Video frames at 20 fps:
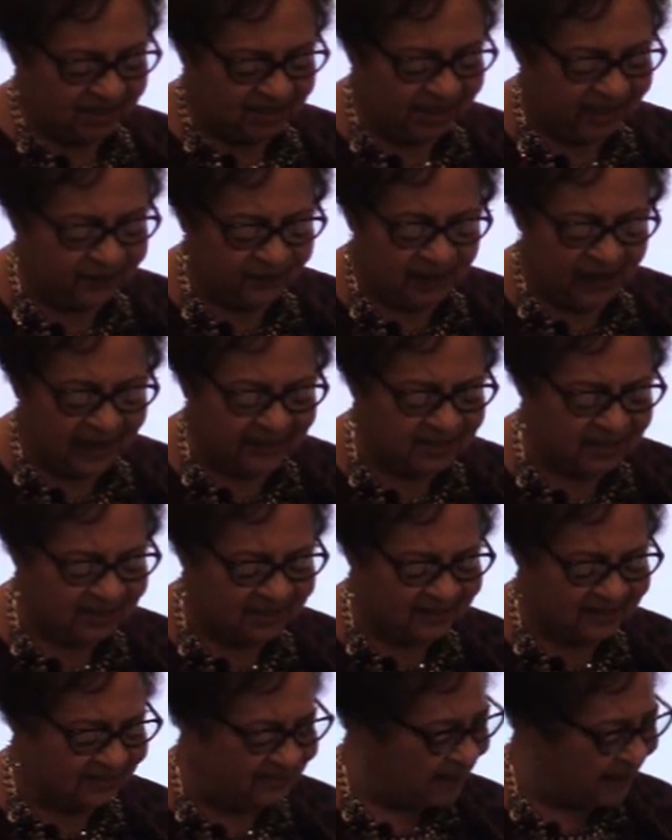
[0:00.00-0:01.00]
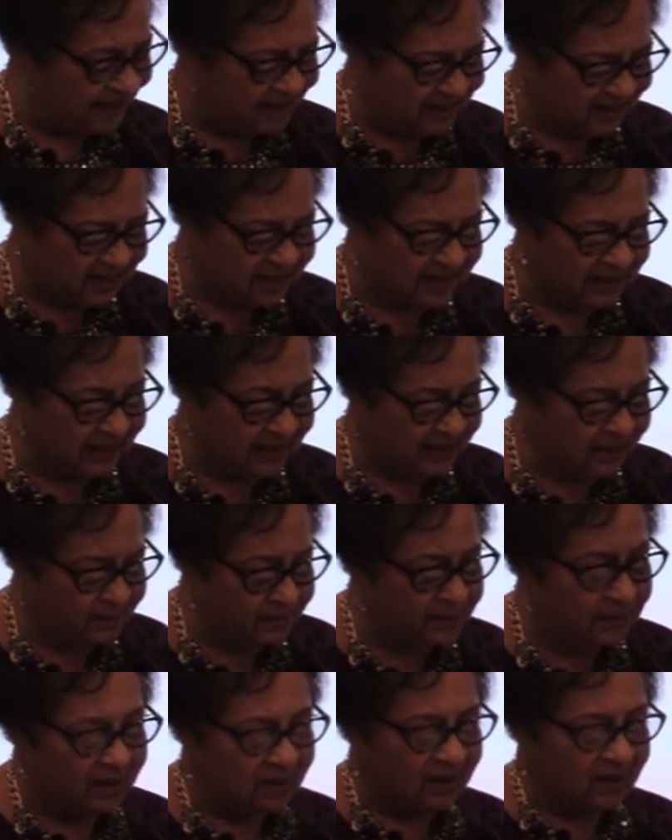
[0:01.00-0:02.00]
Chief Costa and his
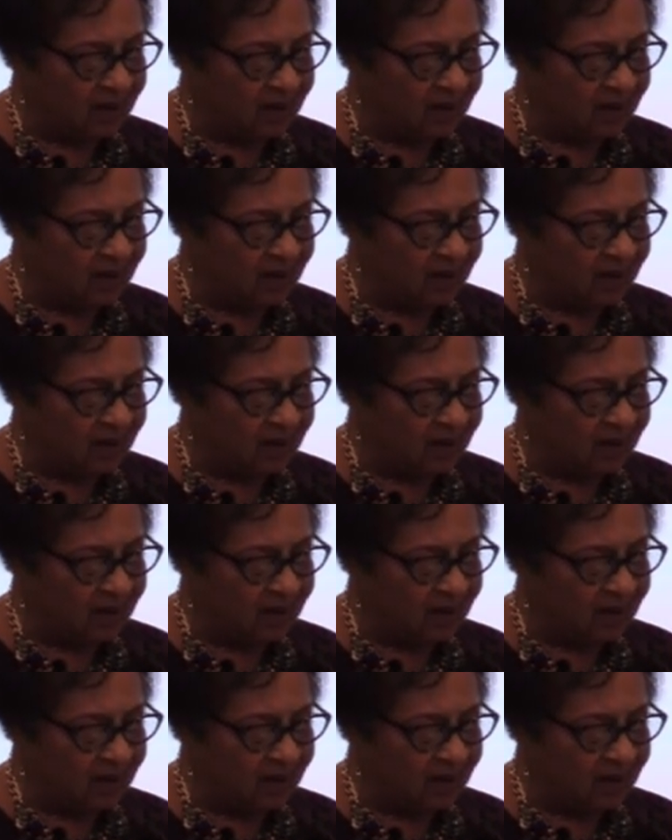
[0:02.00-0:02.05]
team